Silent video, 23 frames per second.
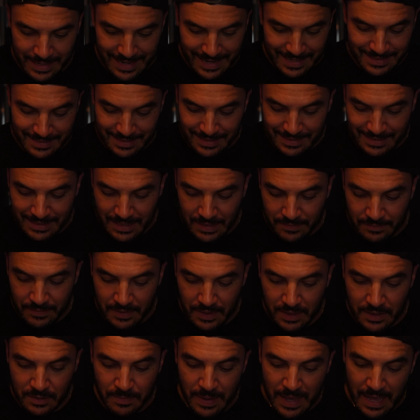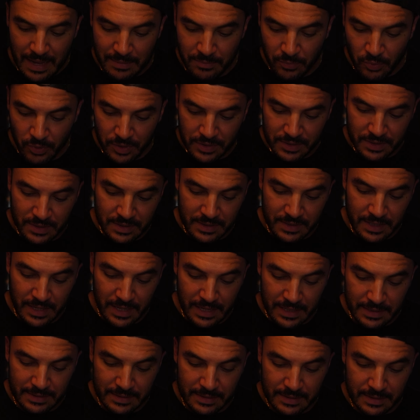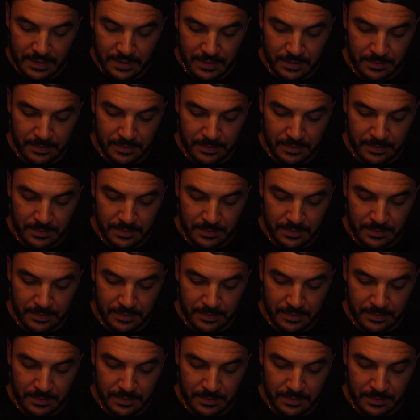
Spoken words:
guys, let's give these bad boys a taste.